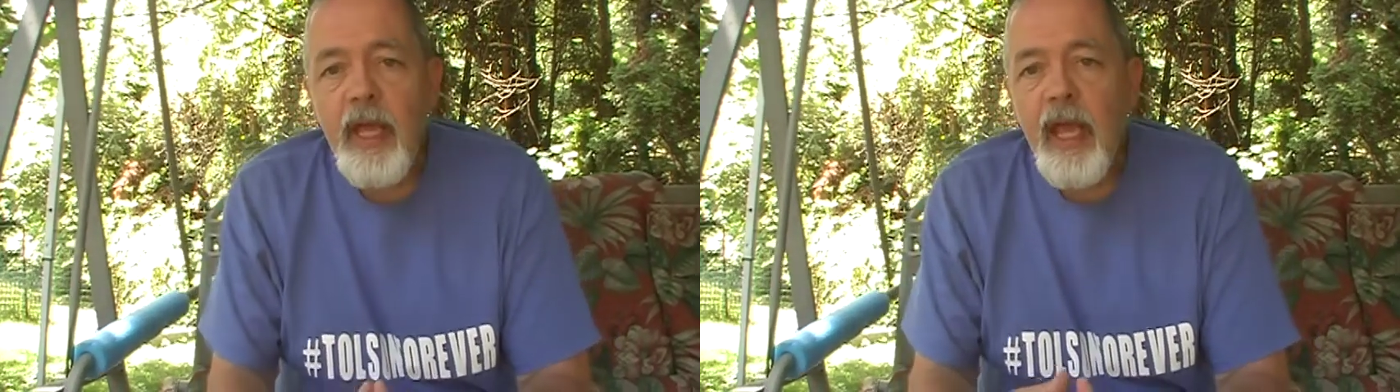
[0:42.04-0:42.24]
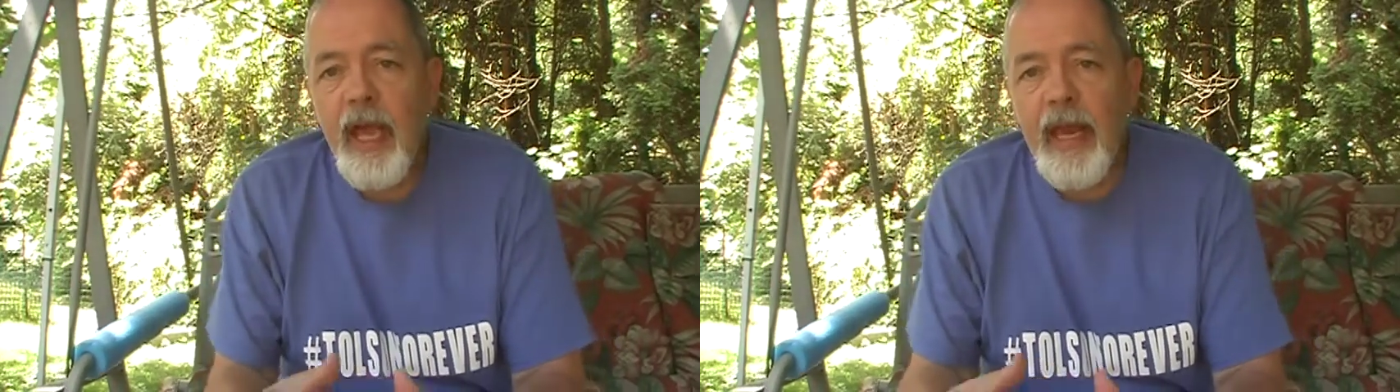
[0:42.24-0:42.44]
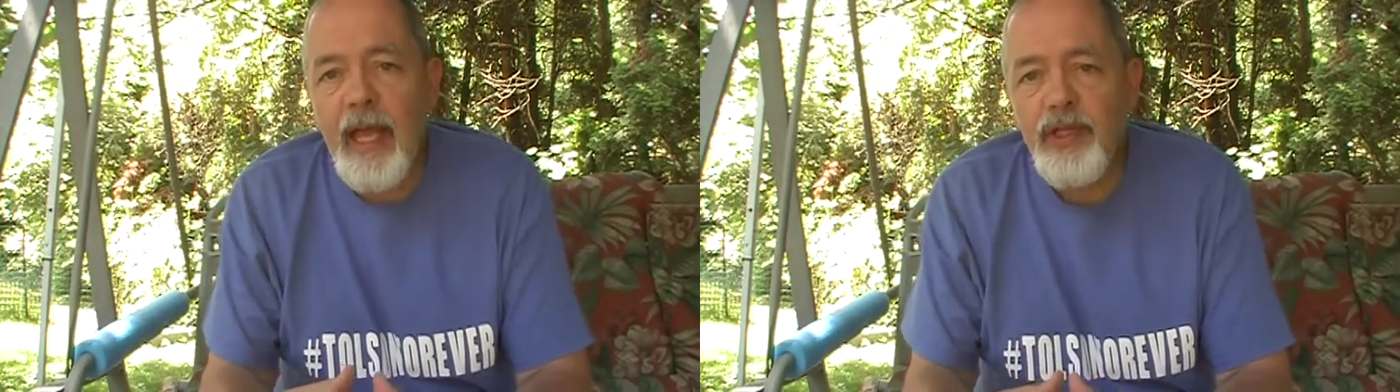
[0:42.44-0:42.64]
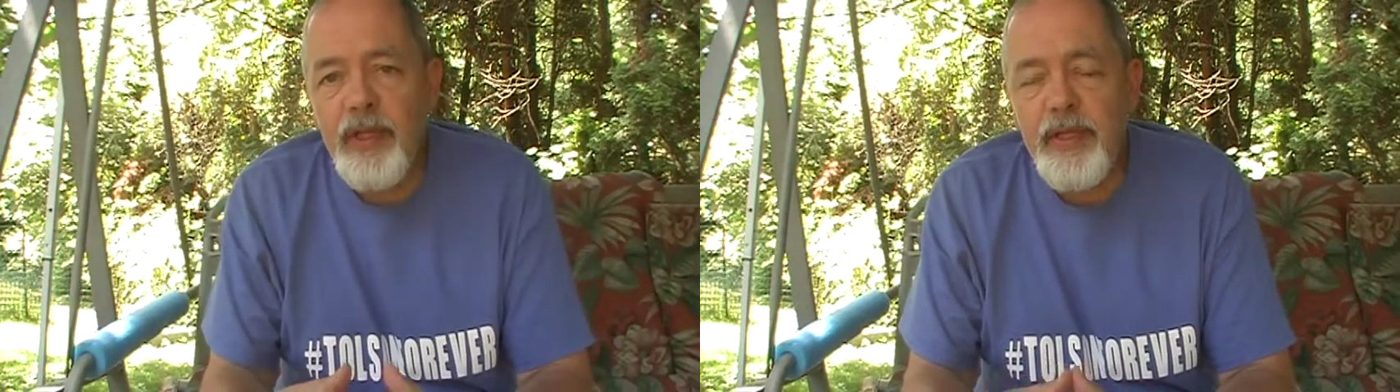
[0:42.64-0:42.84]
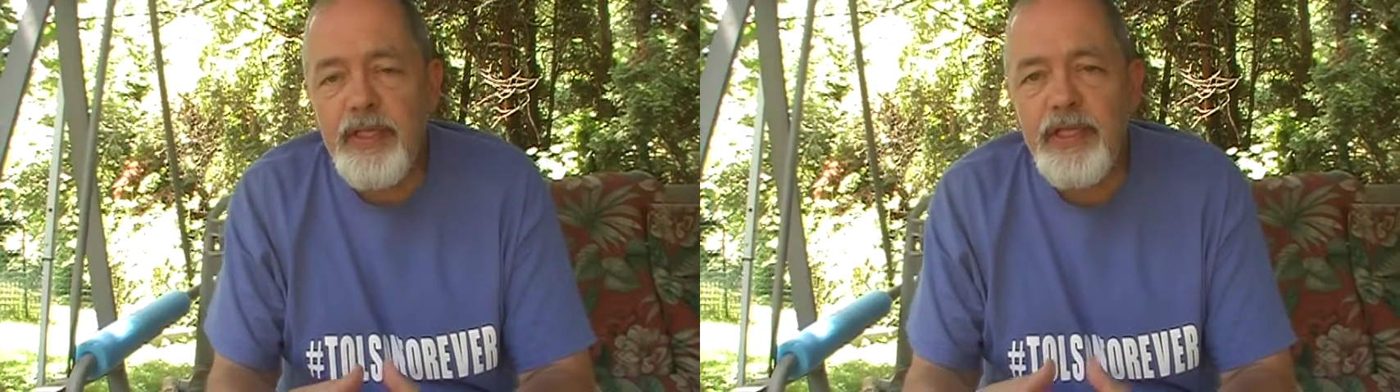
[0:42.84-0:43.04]
And actually
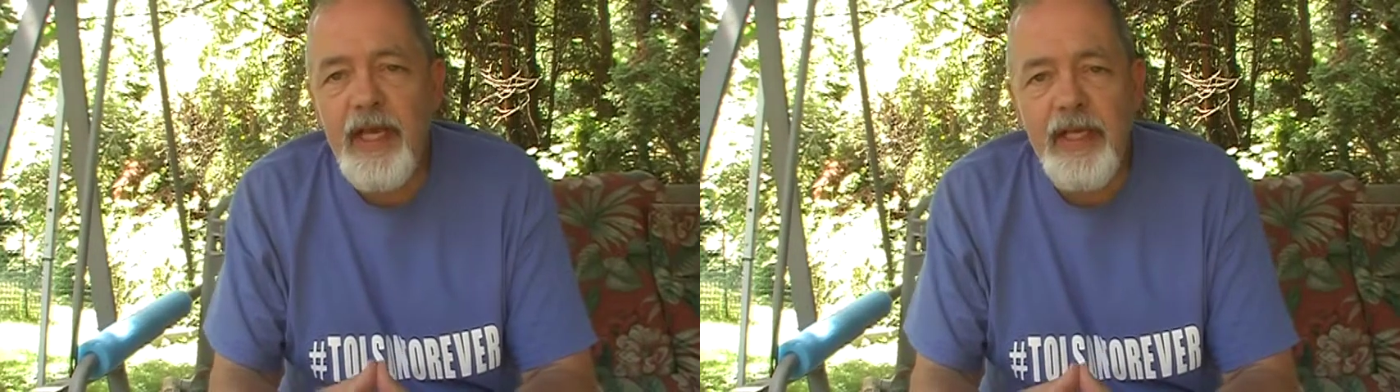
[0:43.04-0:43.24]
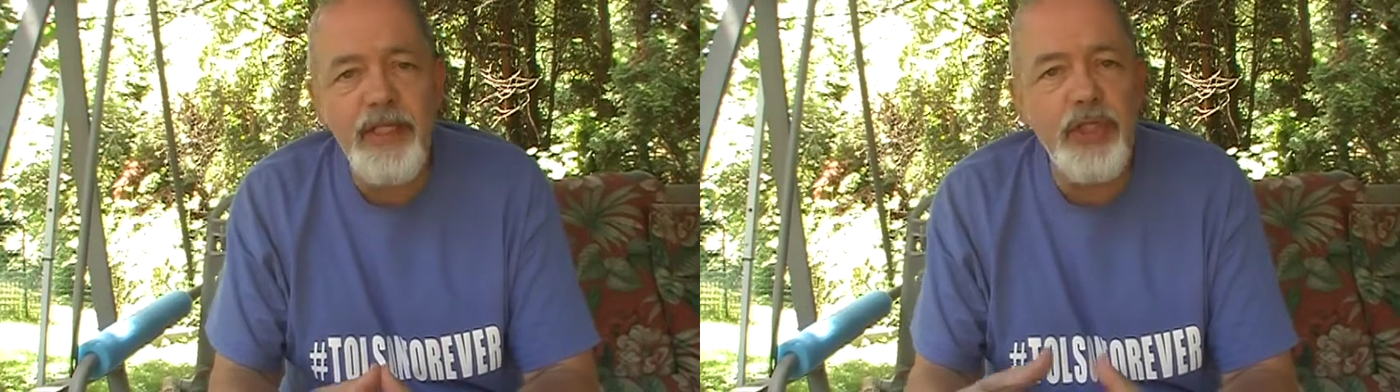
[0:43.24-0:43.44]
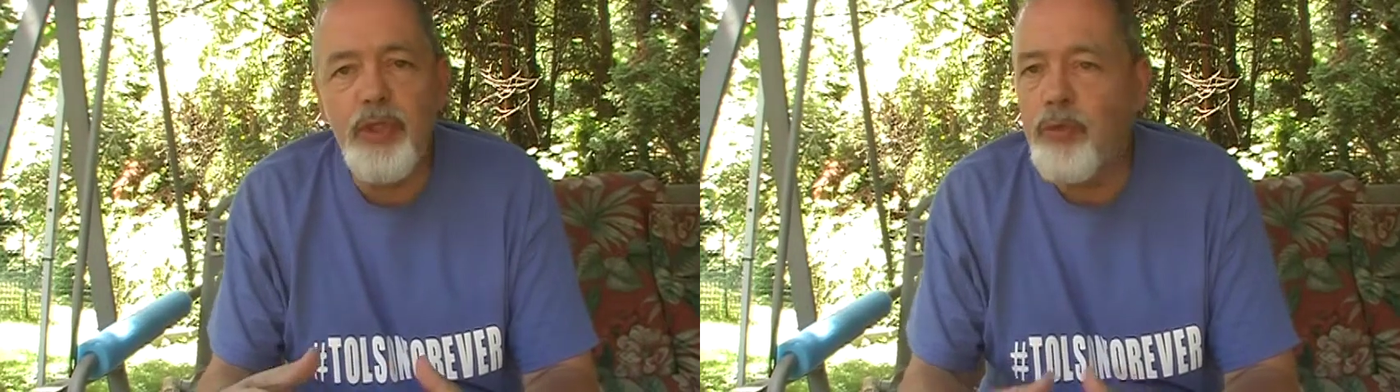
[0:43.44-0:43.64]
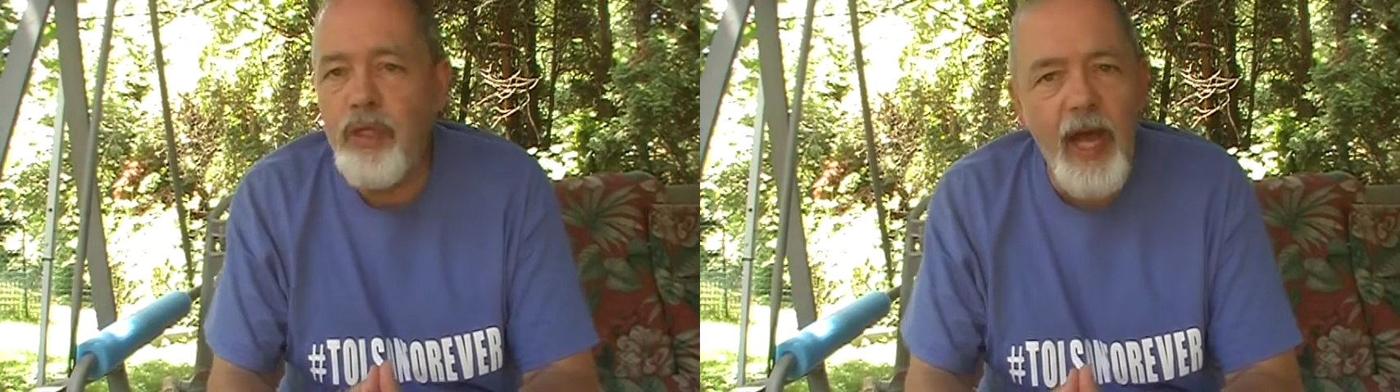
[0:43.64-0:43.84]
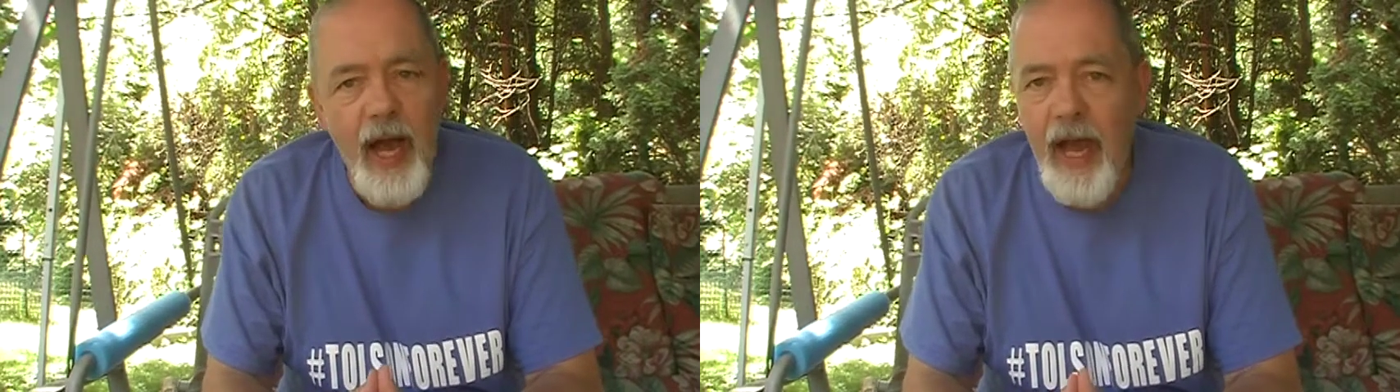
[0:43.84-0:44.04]
these tests do
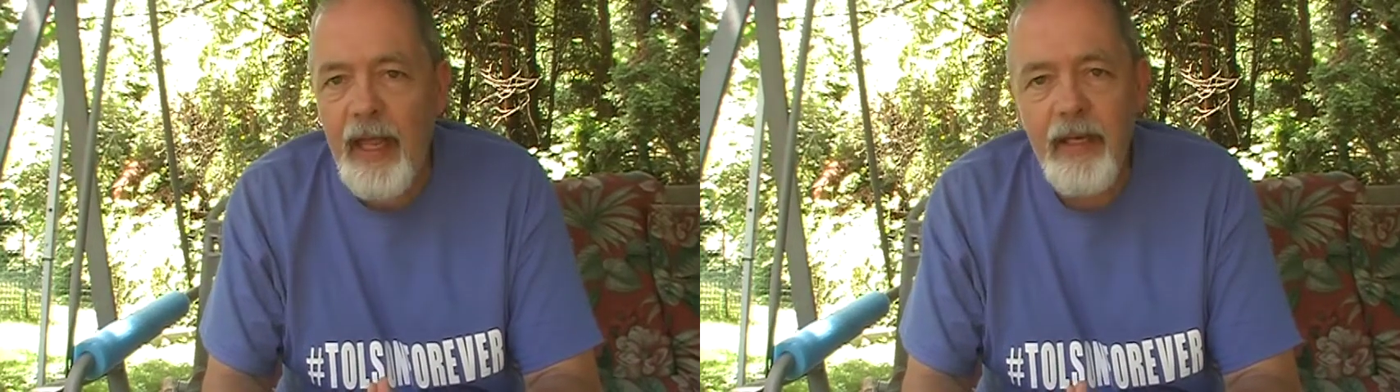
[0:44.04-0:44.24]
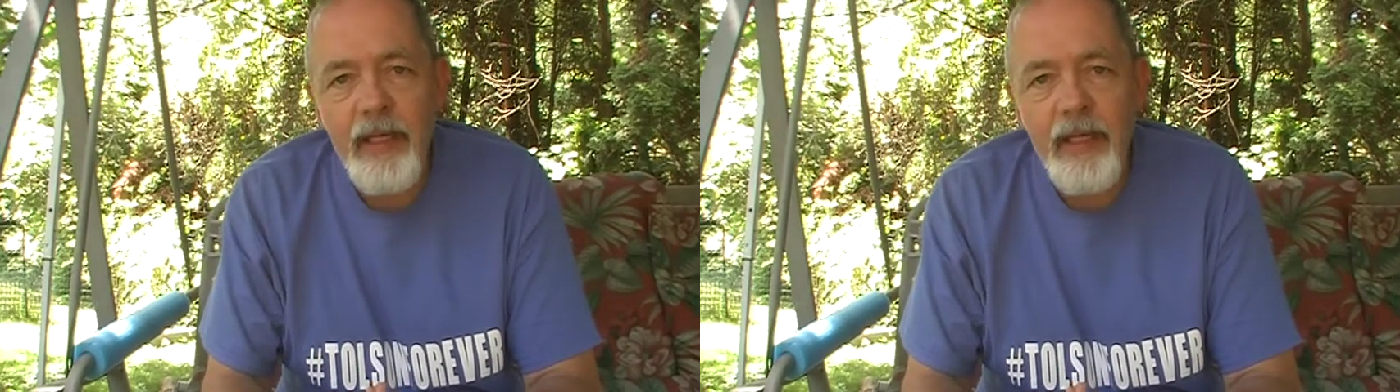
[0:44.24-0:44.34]
not